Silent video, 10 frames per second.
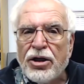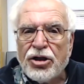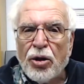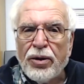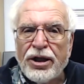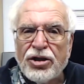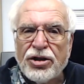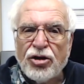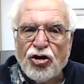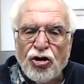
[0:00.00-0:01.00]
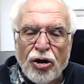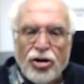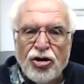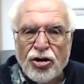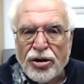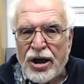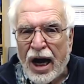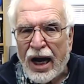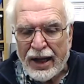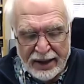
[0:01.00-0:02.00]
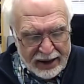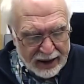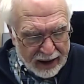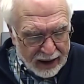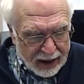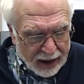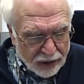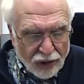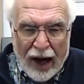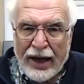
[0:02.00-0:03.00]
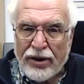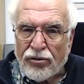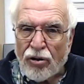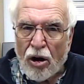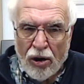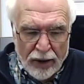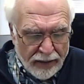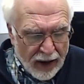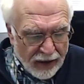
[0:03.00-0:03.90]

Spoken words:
So it's should not, right, wrong.